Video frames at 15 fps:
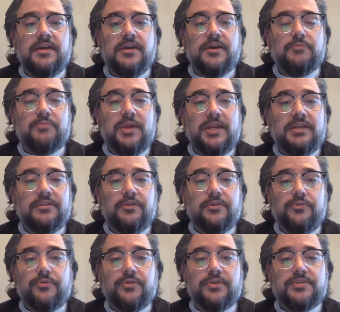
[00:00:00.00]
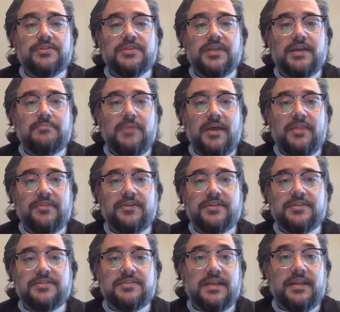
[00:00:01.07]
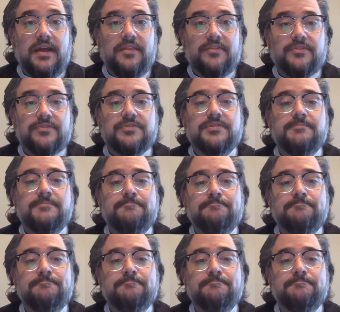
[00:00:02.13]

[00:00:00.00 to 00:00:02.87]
many Lutherans and Methodists, and others.